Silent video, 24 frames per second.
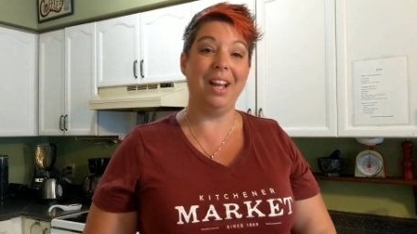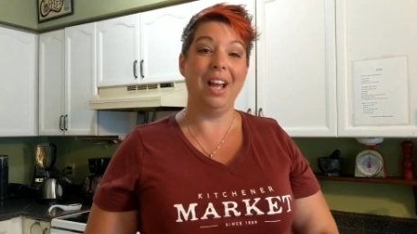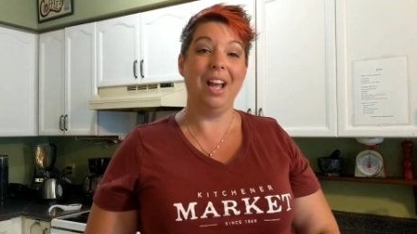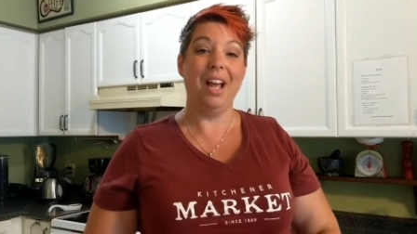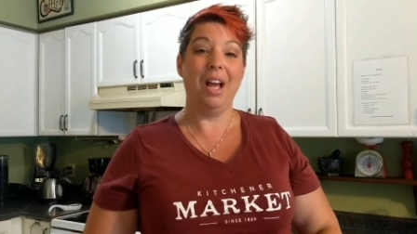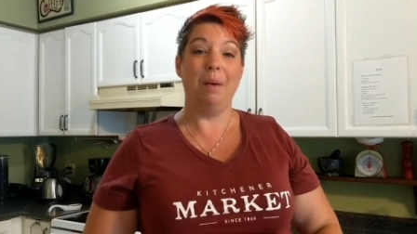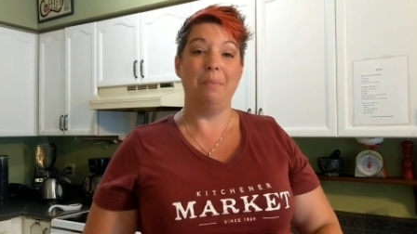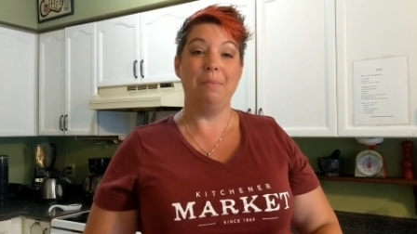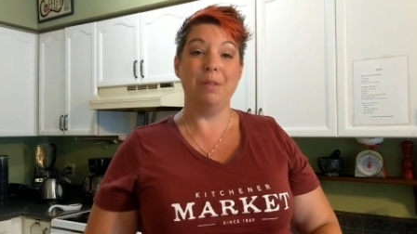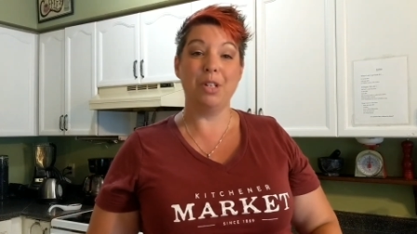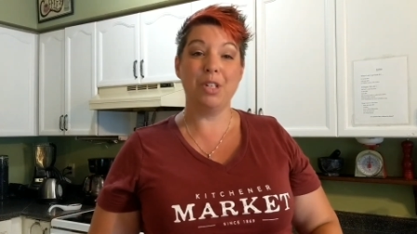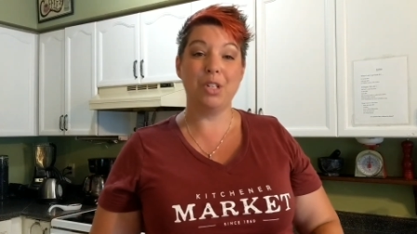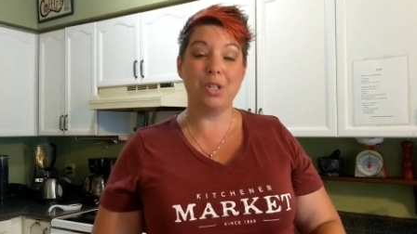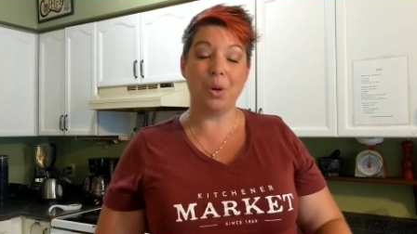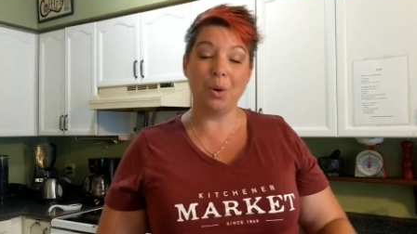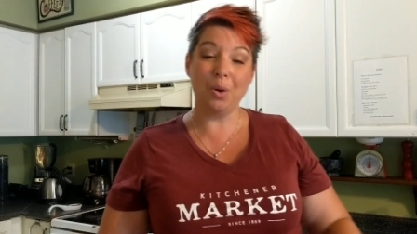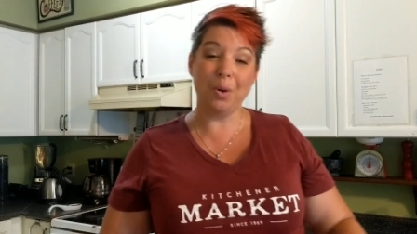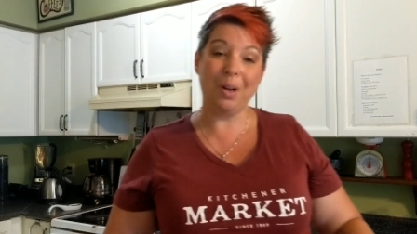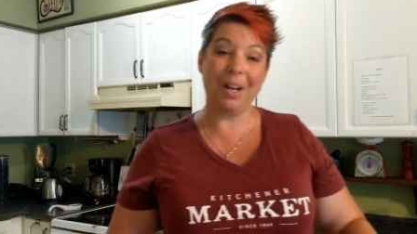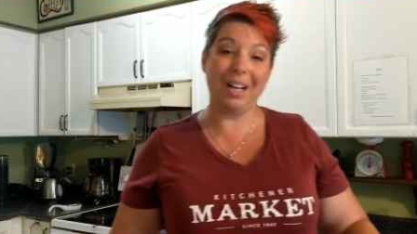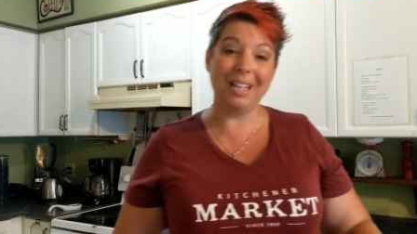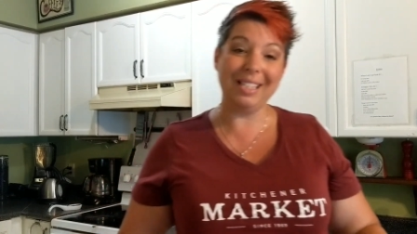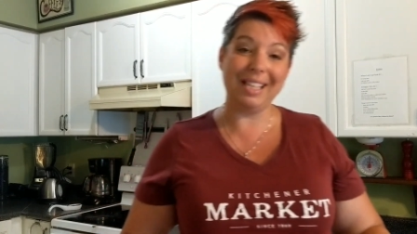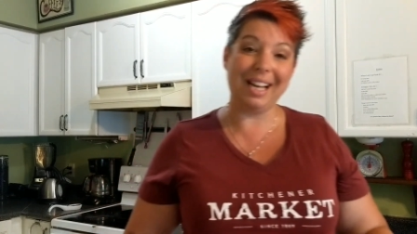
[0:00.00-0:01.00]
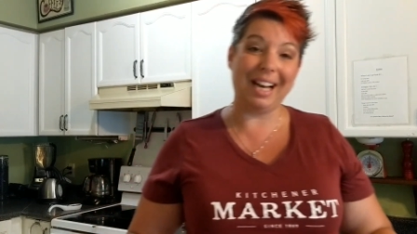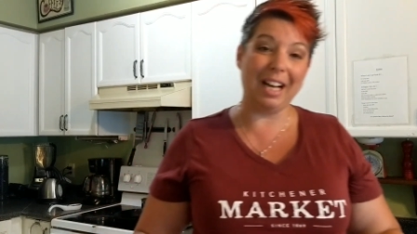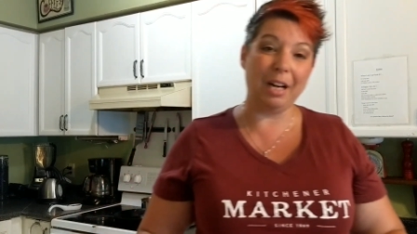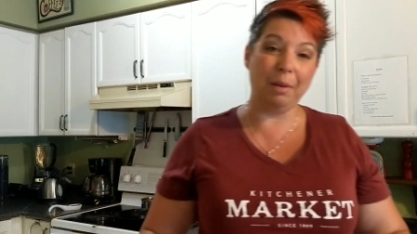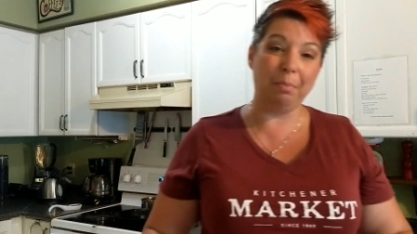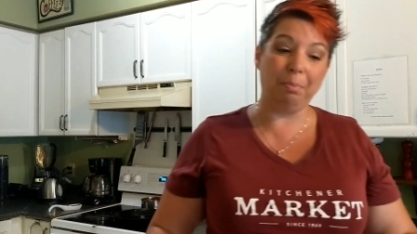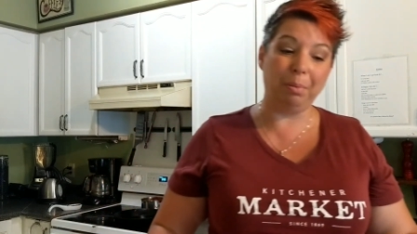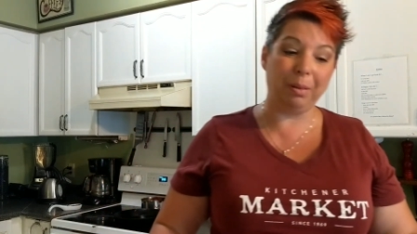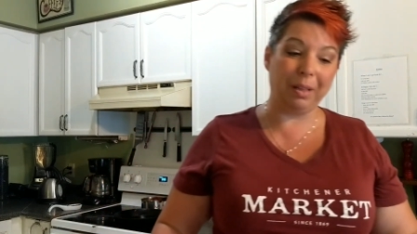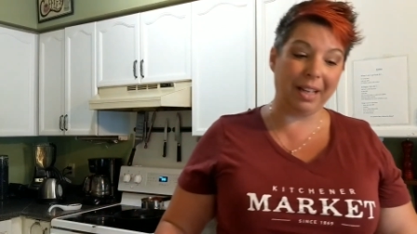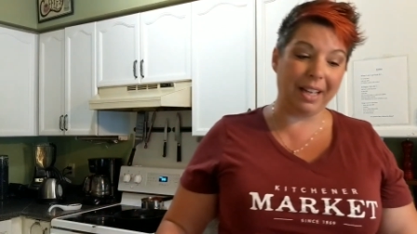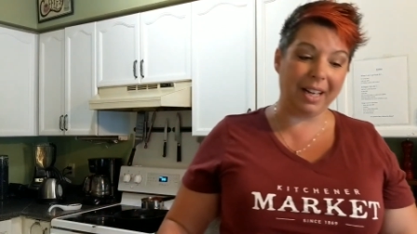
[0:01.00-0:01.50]
I'm going to show you guys how
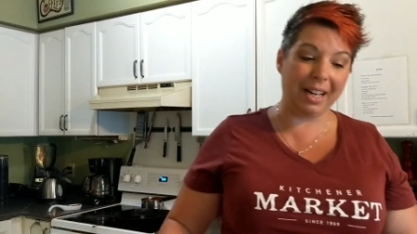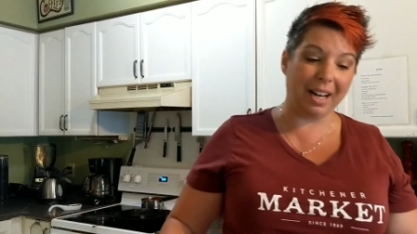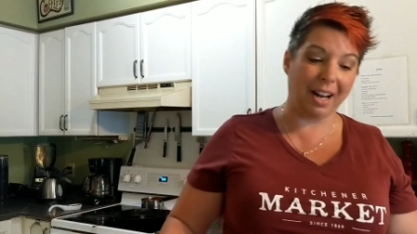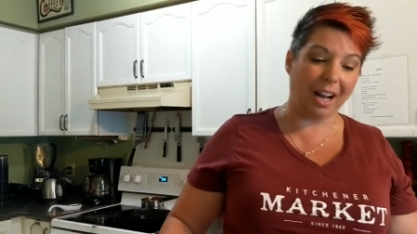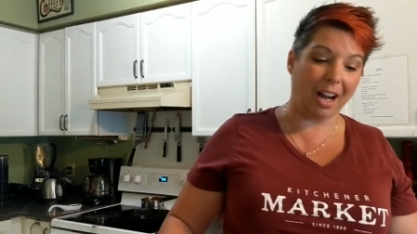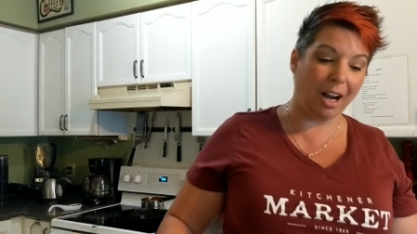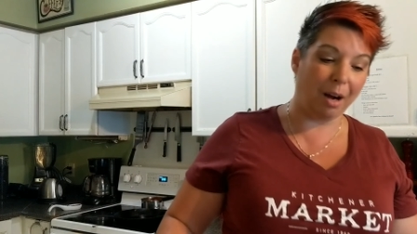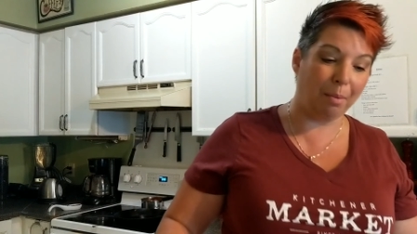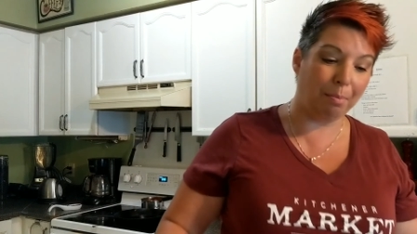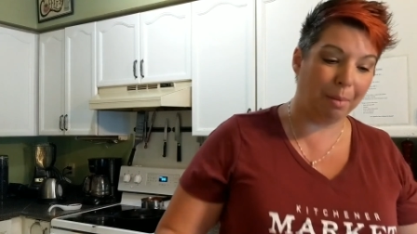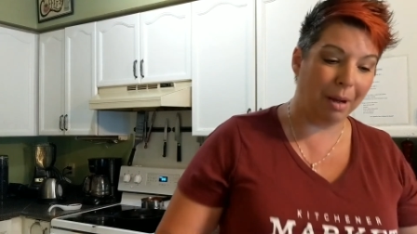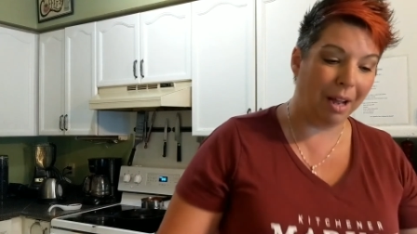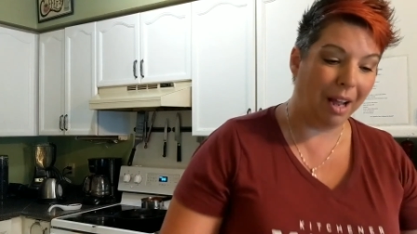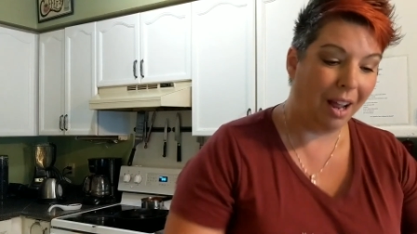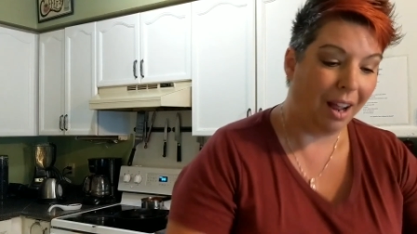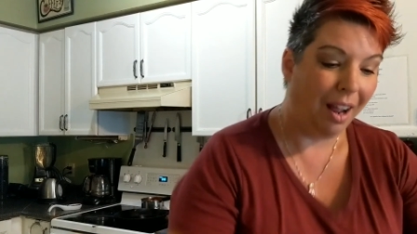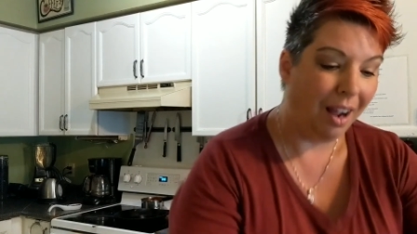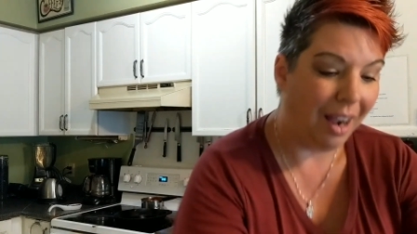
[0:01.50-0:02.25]
to plate it up.